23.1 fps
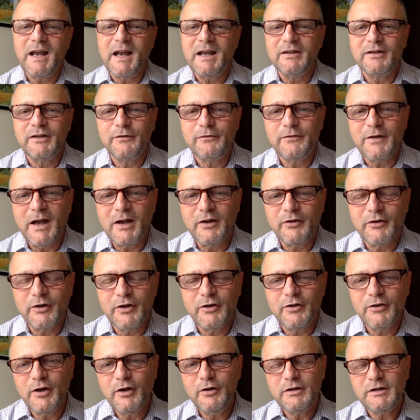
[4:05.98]
and the fact
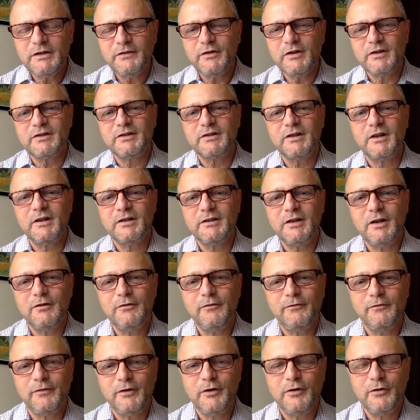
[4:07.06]
that those of us that don't
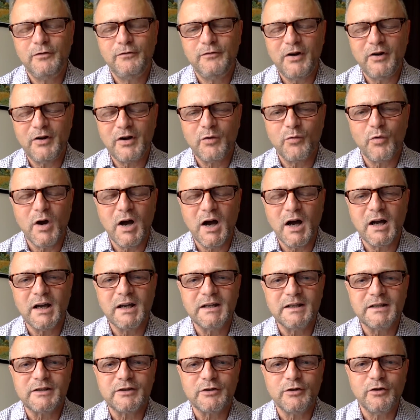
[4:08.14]
feel very
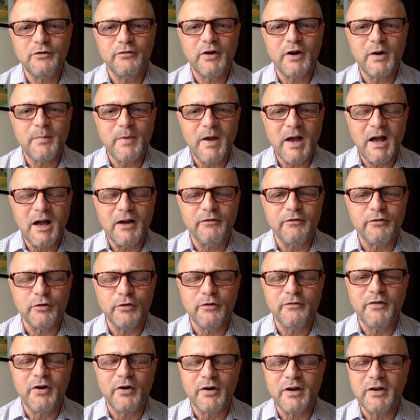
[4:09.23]
wise or very powerful or
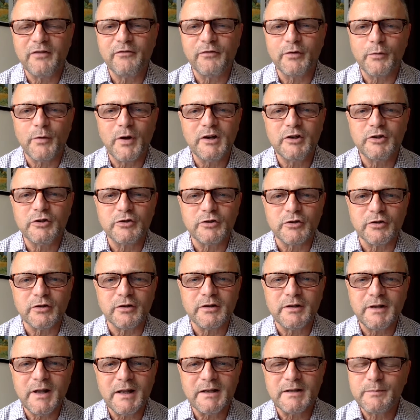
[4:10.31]
very influential,
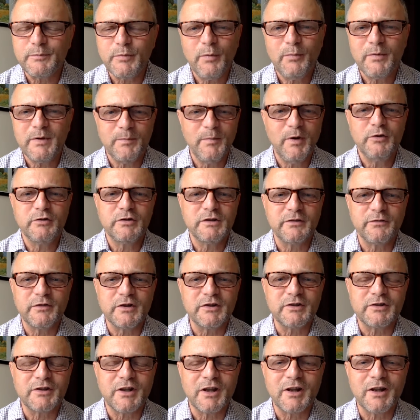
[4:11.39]
that's probably most of
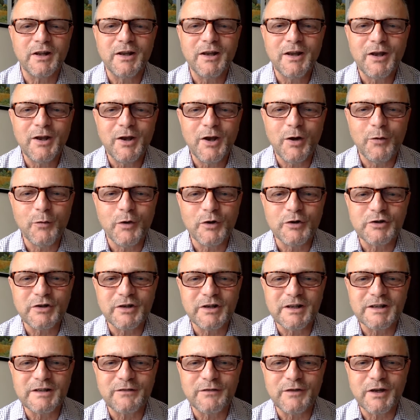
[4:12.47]
us that are watching
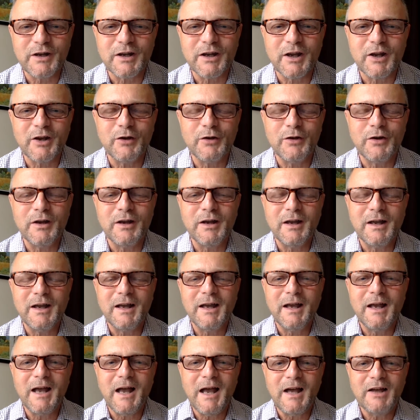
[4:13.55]
this video,
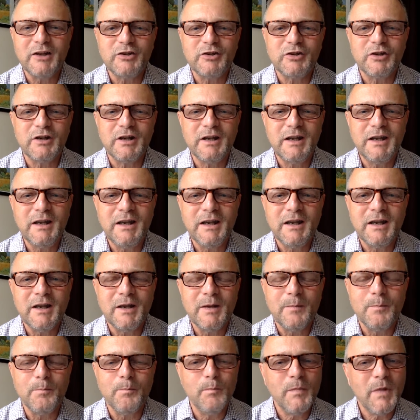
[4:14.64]
actually
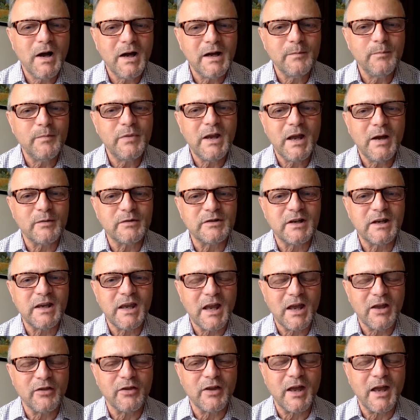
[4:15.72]
might be able to
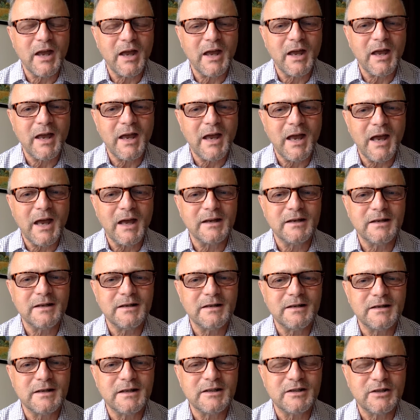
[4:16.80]
get there
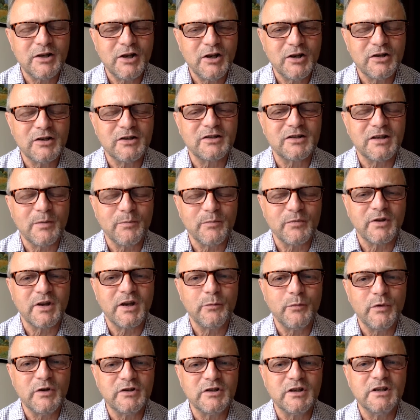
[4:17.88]
and discern
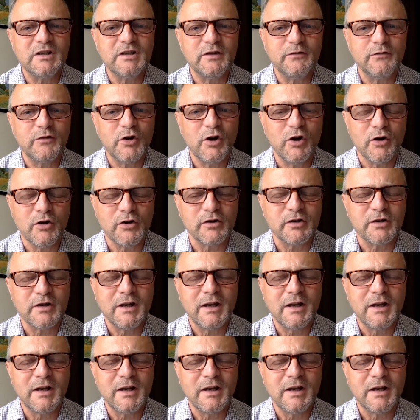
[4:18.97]
something which is of God